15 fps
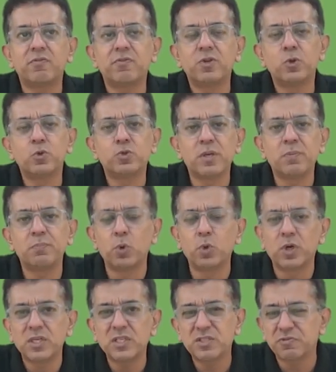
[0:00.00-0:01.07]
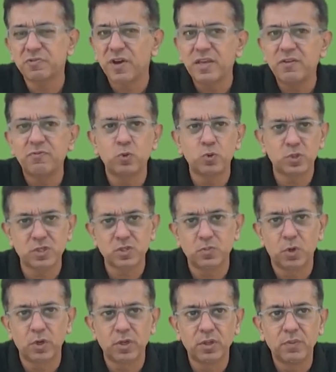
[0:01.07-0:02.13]
using Porter's five forces
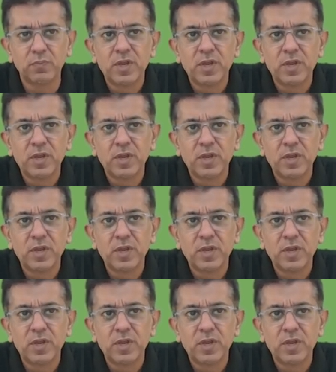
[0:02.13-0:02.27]
model.